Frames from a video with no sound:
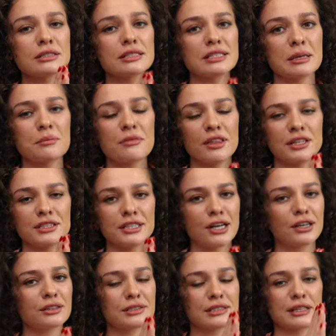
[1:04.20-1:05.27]
on something
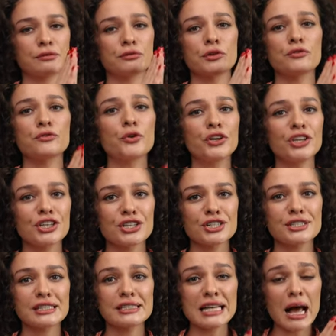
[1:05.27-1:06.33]
tirelessly for 4
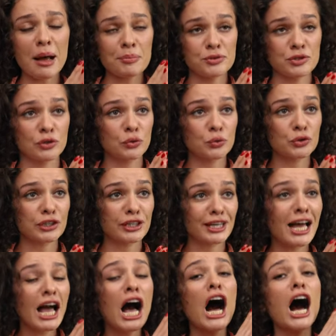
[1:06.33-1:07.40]
years, is
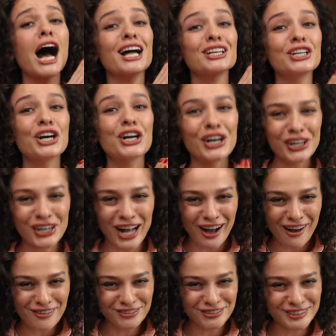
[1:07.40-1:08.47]
absolutely unheard
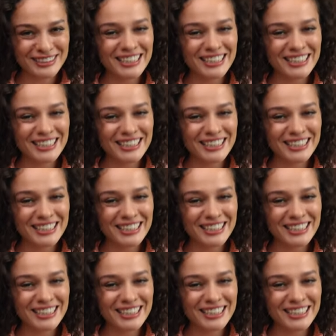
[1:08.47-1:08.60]
of.